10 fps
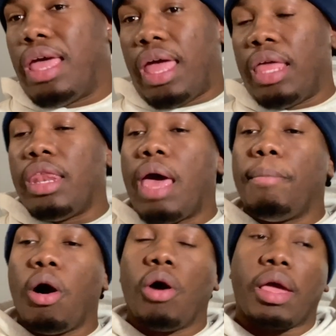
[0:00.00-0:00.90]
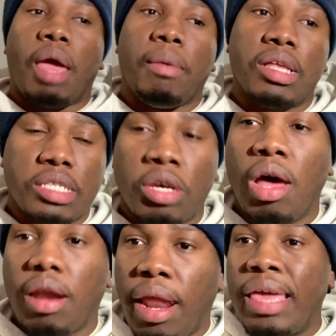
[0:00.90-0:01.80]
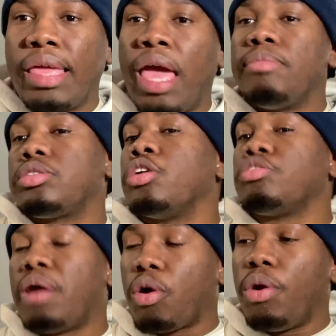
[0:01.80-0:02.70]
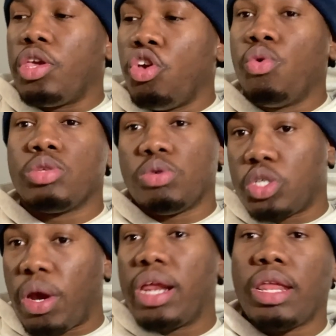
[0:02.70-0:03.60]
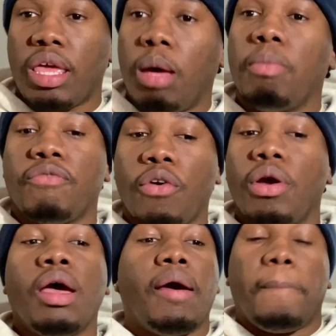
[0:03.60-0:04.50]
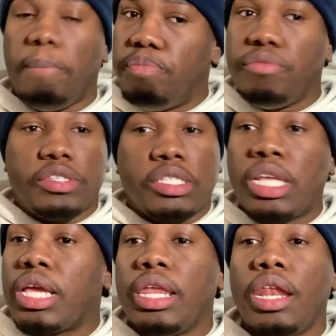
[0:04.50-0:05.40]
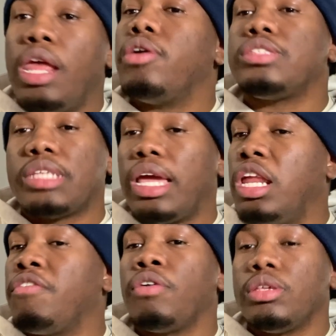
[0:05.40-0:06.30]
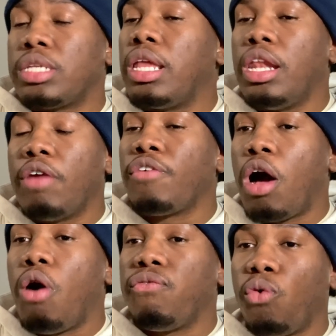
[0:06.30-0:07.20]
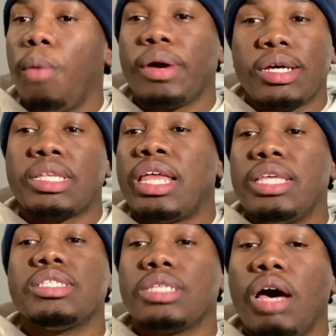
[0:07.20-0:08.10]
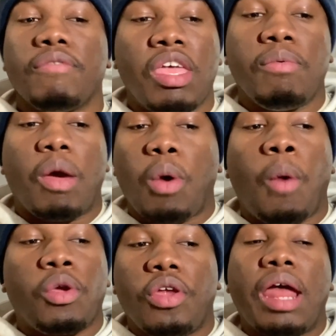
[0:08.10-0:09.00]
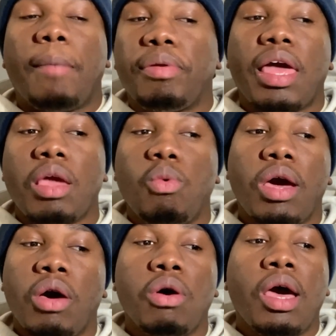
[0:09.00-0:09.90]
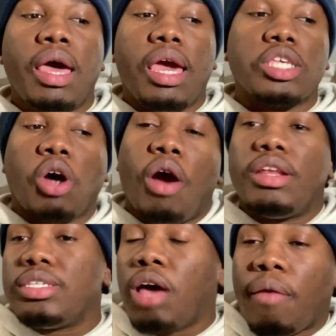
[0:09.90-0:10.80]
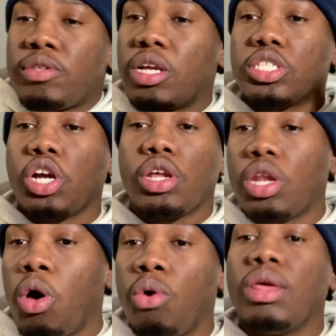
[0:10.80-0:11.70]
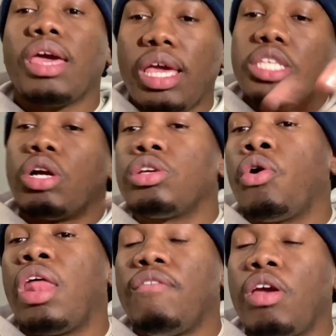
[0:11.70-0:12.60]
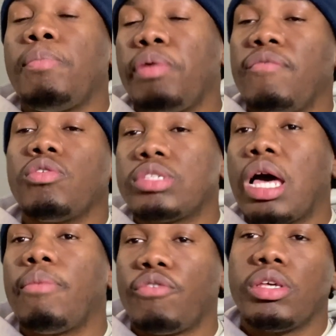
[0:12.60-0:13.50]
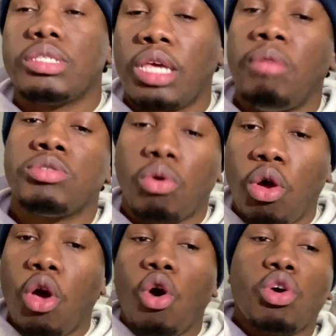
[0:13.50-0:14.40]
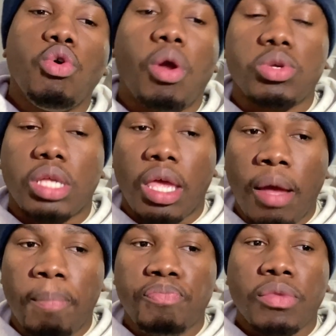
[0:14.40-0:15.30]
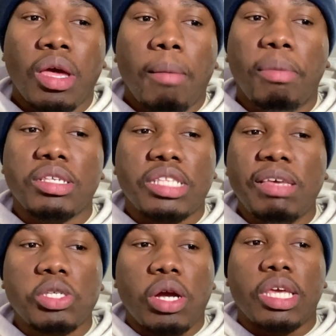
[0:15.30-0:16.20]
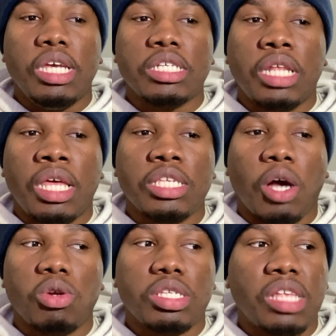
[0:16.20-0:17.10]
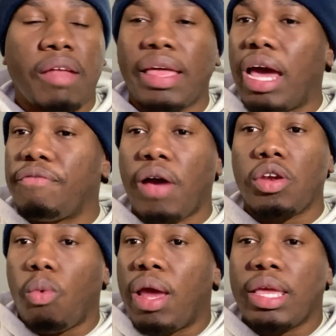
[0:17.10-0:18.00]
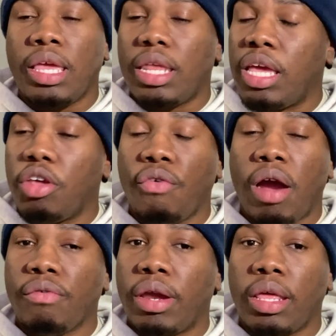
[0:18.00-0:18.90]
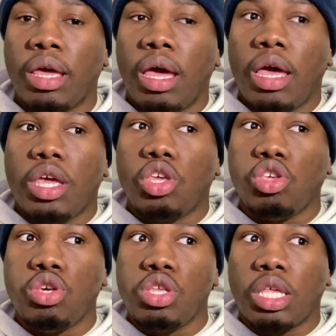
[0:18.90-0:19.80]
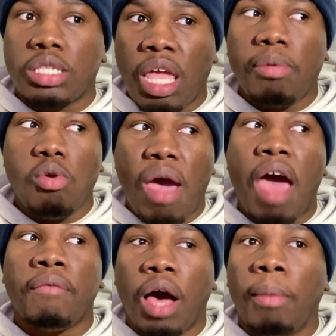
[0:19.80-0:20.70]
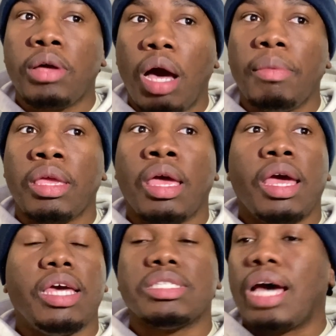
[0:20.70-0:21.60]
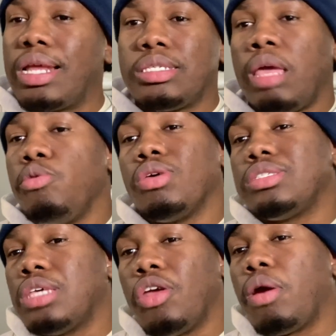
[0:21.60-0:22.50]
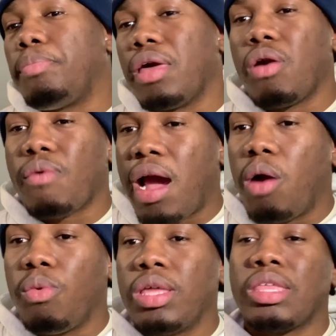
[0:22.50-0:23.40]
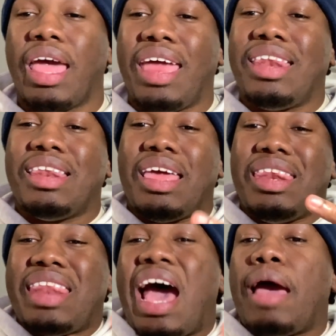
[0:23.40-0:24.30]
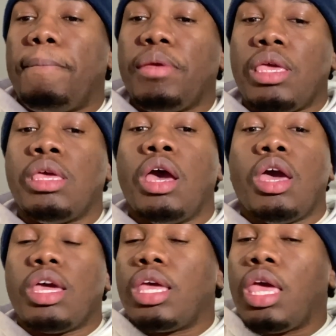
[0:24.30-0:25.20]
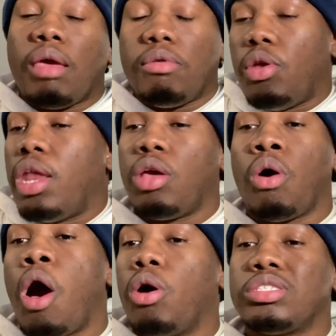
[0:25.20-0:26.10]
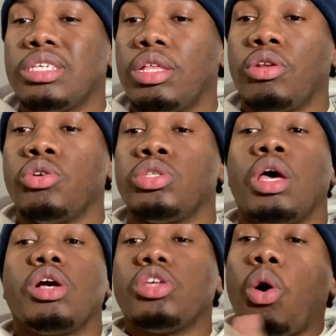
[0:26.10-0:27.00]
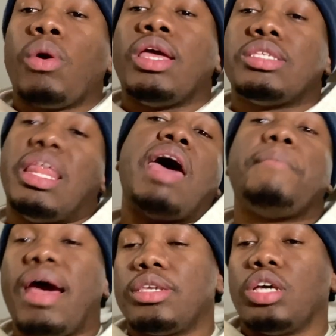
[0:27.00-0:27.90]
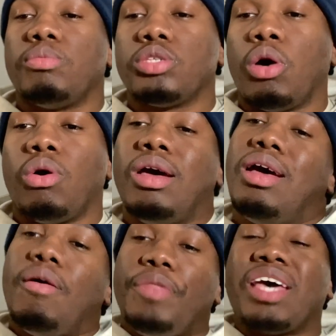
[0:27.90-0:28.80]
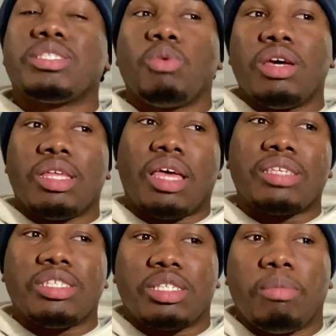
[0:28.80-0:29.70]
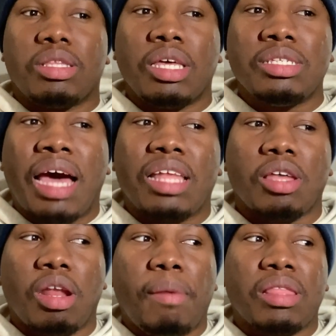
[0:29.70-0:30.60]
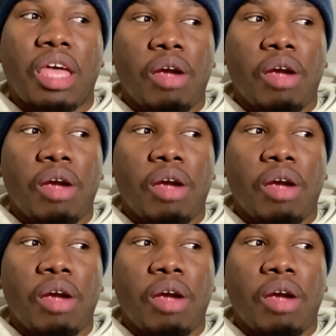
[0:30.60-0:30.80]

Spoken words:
in that ball game until a late game surge by Quinn Ewers, which credit to him for sticking in there and staying in there for all four, because that is tough. Even when you're not playing well, it's hard to just all of a sudden turn it on. He turned it on at a very pivotal time for his team, so kudos to him. But Steve Sarkisian and his coaching staff, they got to find a way to hit the ground running. The team you have upcoming is not a team you can sit there and play around with and not be hitting on all cylinders going into that matchup. So that's just some of the things that I thought about the